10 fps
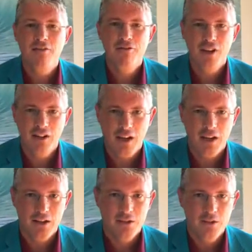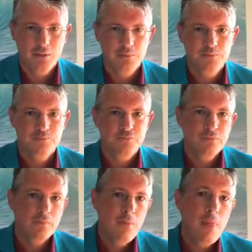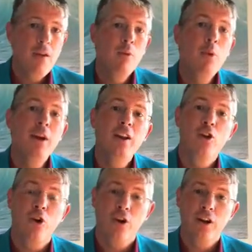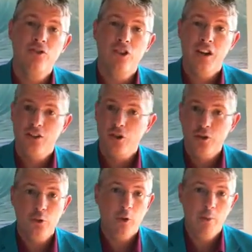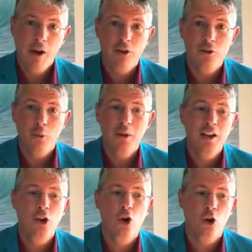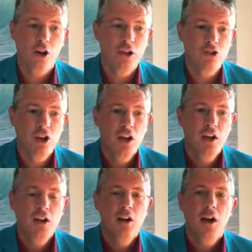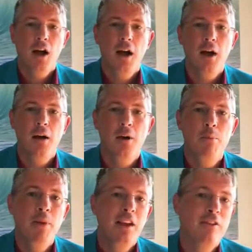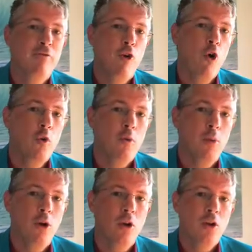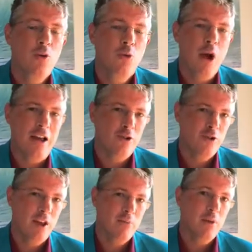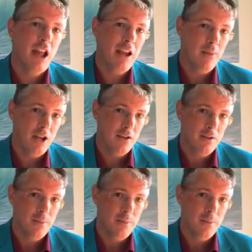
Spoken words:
feelings. We want to encourage, and it starts with the parents, we want to encourage being vulnerable rather than blaming,